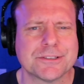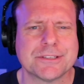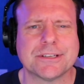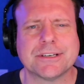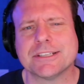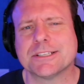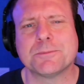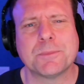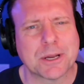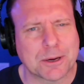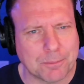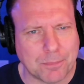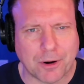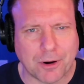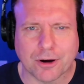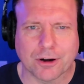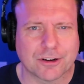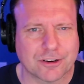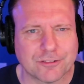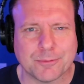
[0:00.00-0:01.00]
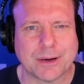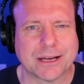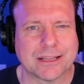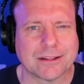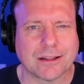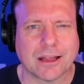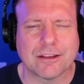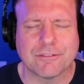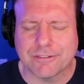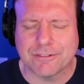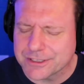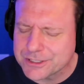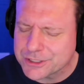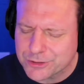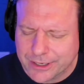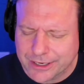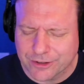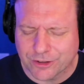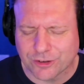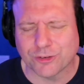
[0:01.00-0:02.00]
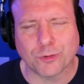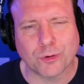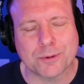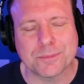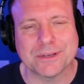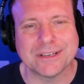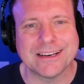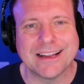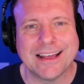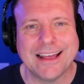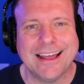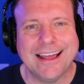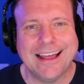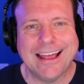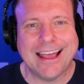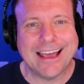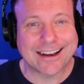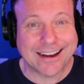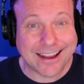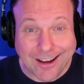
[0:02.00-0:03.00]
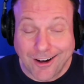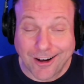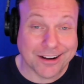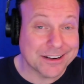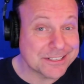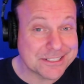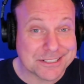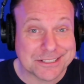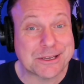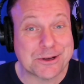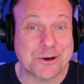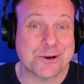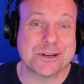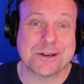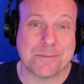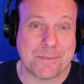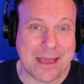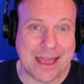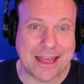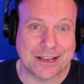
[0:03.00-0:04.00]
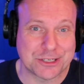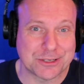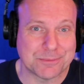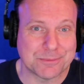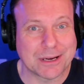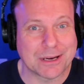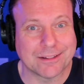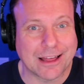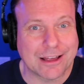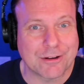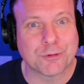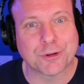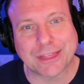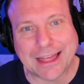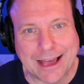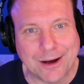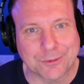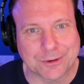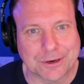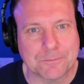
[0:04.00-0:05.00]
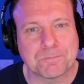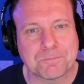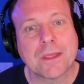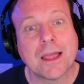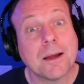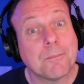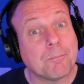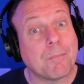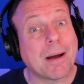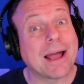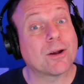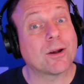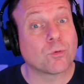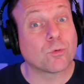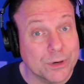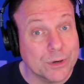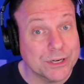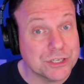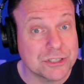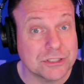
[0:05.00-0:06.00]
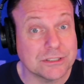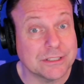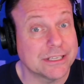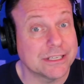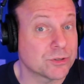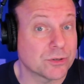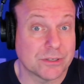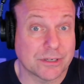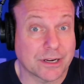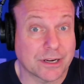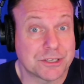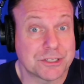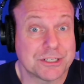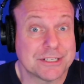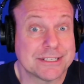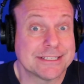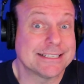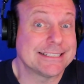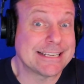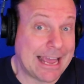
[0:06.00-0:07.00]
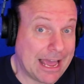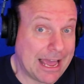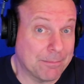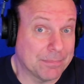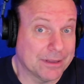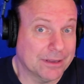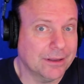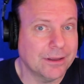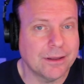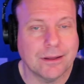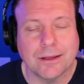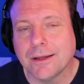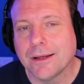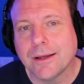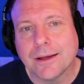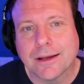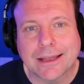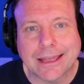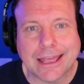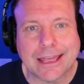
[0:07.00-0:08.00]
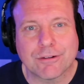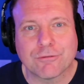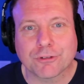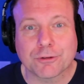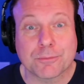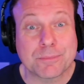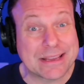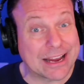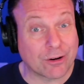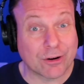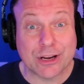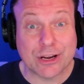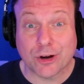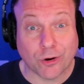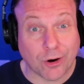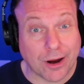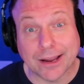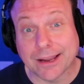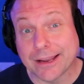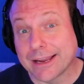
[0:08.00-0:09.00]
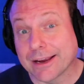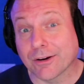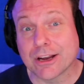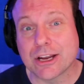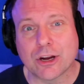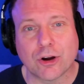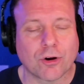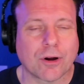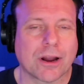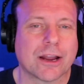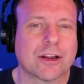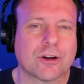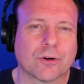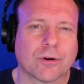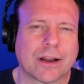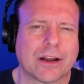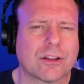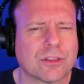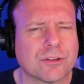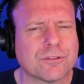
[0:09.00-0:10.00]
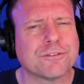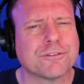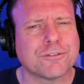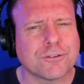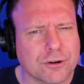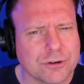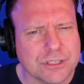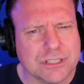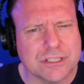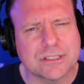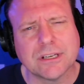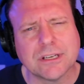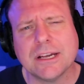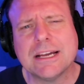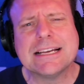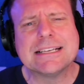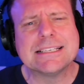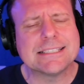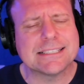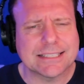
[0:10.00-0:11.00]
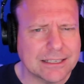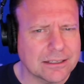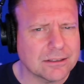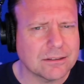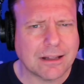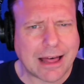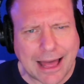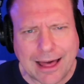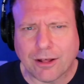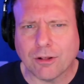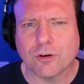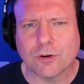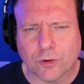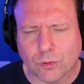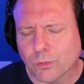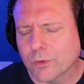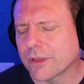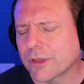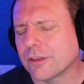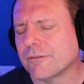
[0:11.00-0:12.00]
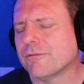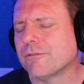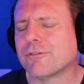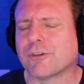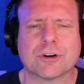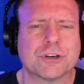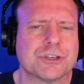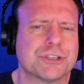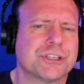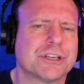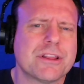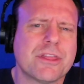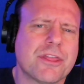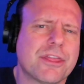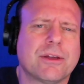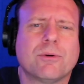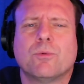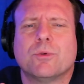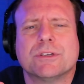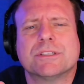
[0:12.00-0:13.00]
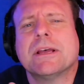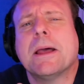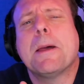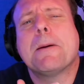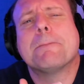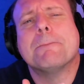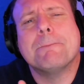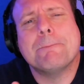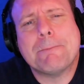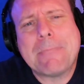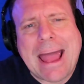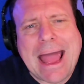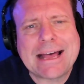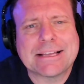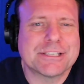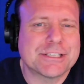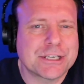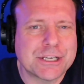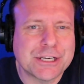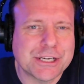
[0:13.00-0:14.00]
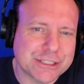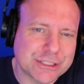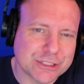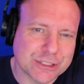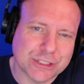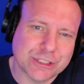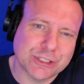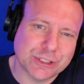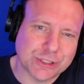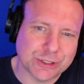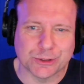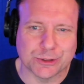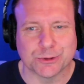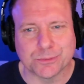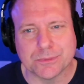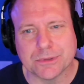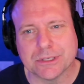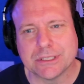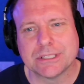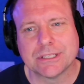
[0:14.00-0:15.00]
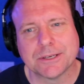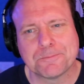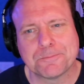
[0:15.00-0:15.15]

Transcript: that it's been a part of my life, it has transformed it. And I honestly couldn't imagine my life without it. My original introduction to tapping came from Gary Craig. Gary Craig created the first single algorithm version that was mass consumed.